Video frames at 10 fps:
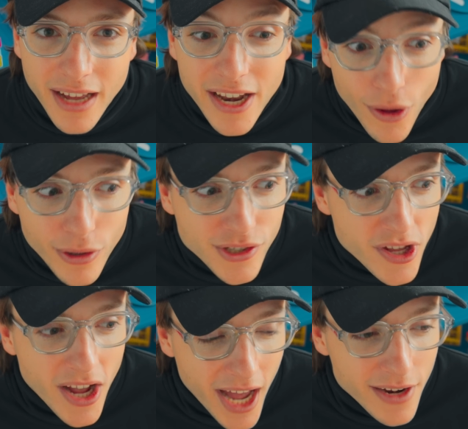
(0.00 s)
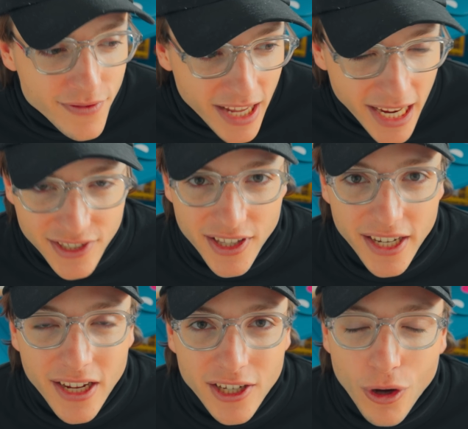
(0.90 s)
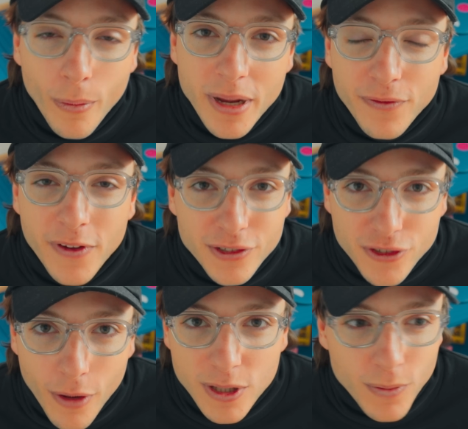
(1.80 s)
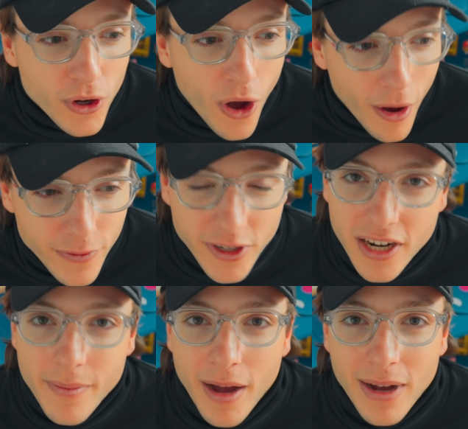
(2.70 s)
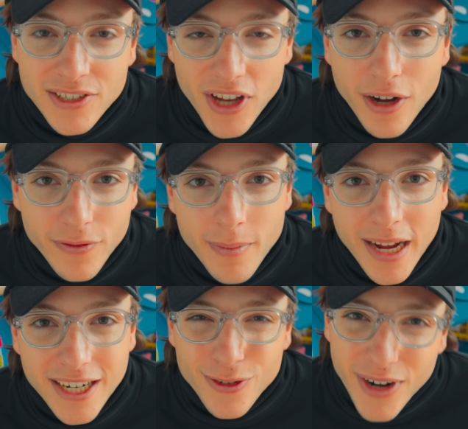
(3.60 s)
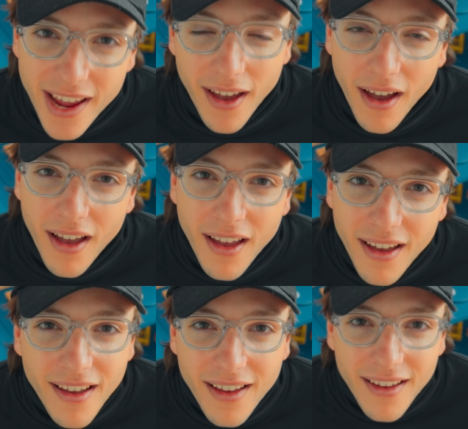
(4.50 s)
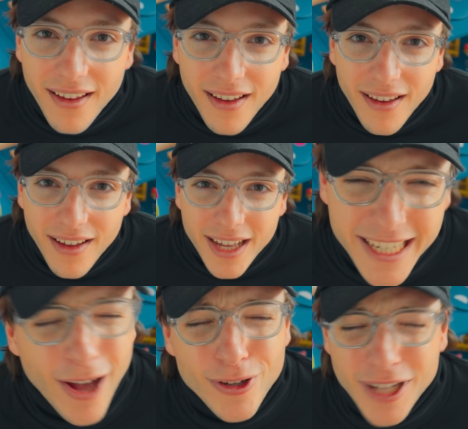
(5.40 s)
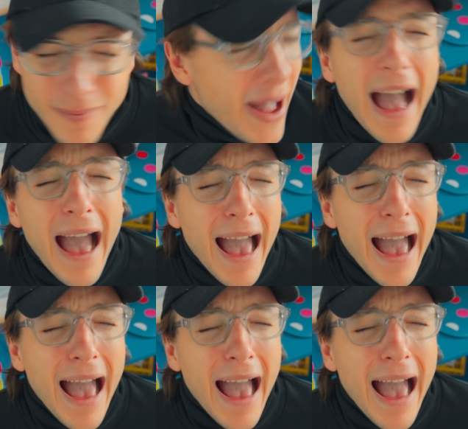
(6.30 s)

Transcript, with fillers: And those are the kind of things that taught me to feel so much more confident about myself and my career. Kel, come back!